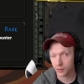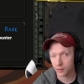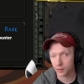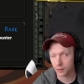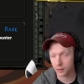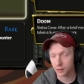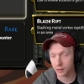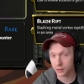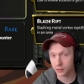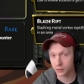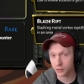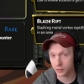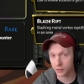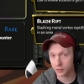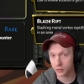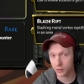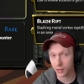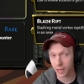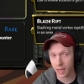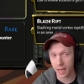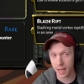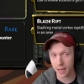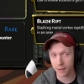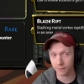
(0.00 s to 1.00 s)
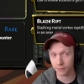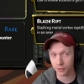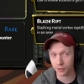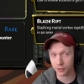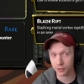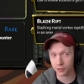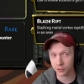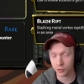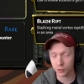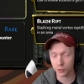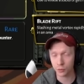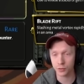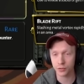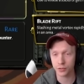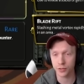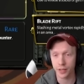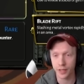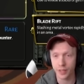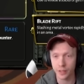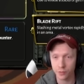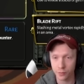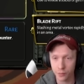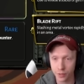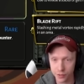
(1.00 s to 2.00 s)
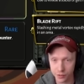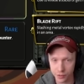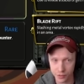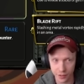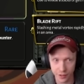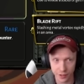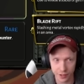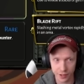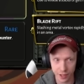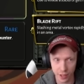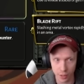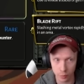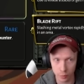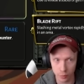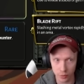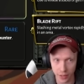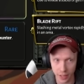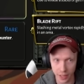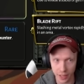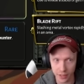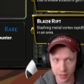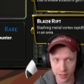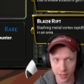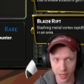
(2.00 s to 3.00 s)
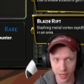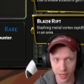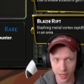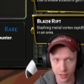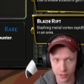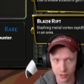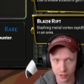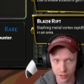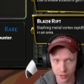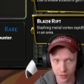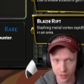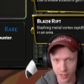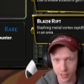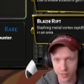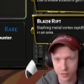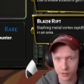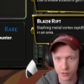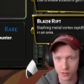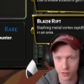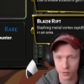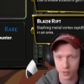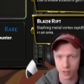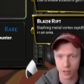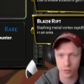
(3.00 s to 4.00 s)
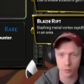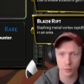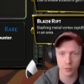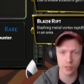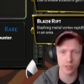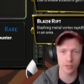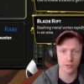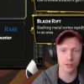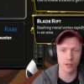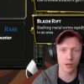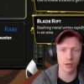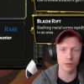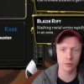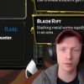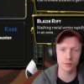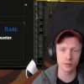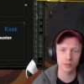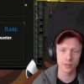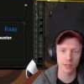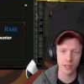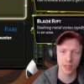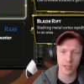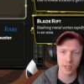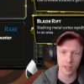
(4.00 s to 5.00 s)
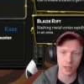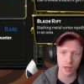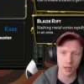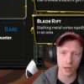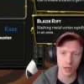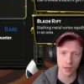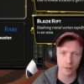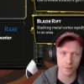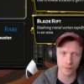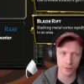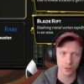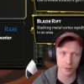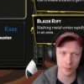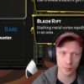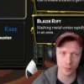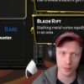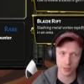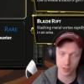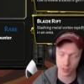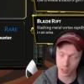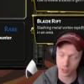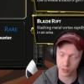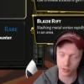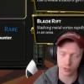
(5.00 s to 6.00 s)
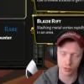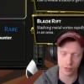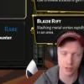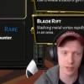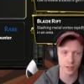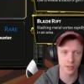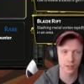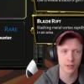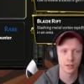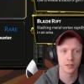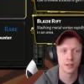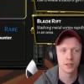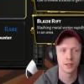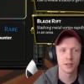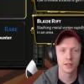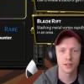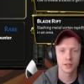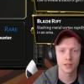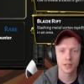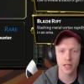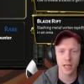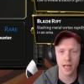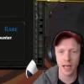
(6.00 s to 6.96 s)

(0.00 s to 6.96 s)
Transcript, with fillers: There's a ever so slight reason to take Blade Dash, and that's so that we don't get offered, potentially, the